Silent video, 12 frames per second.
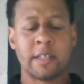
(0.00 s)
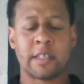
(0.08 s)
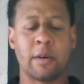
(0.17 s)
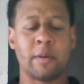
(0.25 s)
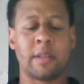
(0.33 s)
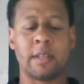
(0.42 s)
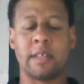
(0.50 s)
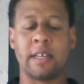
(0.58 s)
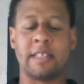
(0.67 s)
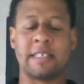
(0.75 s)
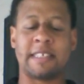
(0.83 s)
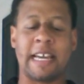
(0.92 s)
So
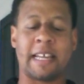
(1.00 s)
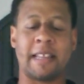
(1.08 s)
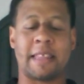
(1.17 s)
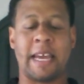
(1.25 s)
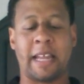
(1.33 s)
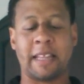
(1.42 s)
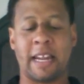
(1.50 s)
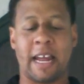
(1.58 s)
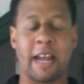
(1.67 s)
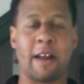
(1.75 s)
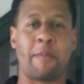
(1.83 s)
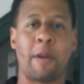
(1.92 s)
the second thing that I
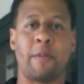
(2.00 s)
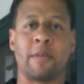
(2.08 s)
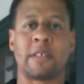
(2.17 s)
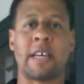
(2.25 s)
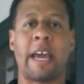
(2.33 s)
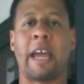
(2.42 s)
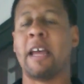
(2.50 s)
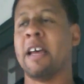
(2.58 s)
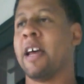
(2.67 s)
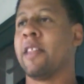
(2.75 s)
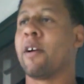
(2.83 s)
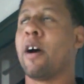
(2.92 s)
hear people say,
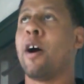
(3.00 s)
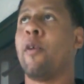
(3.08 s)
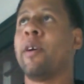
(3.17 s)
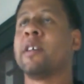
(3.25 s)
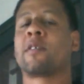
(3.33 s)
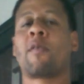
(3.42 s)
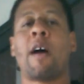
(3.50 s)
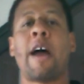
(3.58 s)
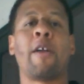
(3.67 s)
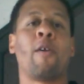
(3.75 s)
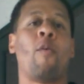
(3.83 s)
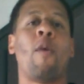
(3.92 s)
and they're always
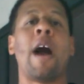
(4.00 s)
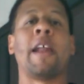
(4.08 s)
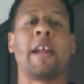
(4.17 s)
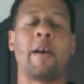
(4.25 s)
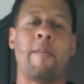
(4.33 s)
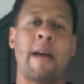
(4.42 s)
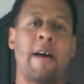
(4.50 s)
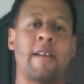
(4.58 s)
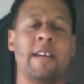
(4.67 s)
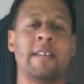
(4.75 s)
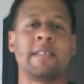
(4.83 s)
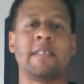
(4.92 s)
crying or whining about,
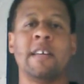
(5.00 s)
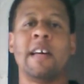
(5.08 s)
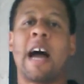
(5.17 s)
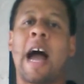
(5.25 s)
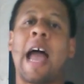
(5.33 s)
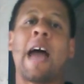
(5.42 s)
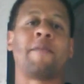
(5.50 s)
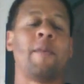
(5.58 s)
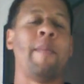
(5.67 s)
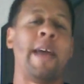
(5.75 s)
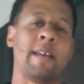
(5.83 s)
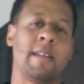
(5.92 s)
is I have
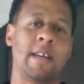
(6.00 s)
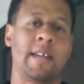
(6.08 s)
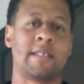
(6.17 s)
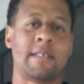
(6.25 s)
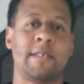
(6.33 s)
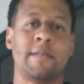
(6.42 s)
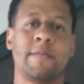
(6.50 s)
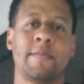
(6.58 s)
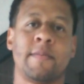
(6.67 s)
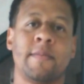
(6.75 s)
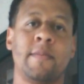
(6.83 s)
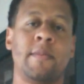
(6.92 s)
to make a list.
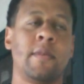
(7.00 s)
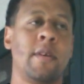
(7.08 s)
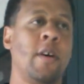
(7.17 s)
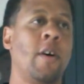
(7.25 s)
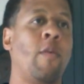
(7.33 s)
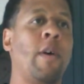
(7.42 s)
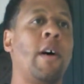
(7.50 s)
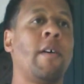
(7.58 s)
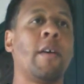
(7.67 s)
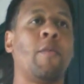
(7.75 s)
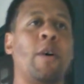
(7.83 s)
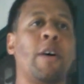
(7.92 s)

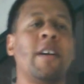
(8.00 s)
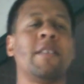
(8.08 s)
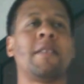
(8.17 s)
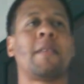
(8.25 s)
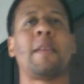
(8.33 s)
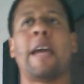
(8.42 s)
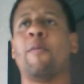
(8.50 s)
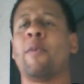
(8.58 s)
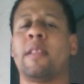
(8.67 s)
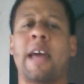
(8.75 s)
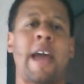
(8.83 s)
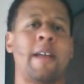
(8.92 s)
Well, here's the thing
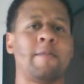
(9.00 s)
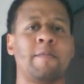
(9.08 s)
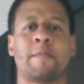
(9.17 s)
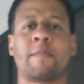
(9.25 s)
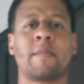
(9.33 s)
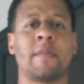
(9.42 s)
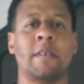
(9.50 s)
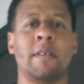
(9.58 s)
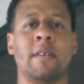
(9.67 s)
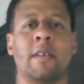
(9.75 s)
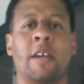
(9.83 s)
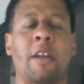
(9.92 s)
with that.
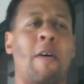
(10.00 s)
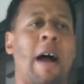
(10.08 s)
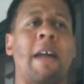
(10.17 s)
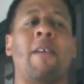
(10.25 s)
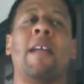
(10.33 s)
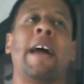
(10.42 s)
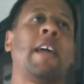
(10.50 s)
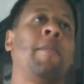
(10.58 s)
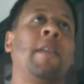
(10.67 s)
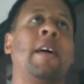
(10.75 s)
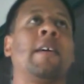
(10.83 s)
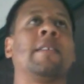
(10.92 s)
I don't like
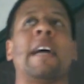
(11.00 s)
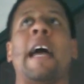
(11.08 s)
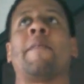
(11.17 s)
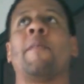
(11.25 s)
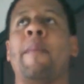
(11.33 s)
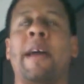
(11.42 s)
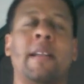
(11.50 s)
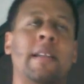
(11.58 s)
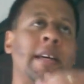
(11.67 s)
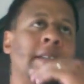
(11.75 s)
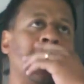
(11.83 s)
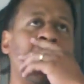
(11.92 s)
MLM because I have to make a
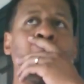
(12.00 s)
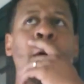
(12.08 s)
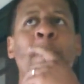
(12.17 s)
list.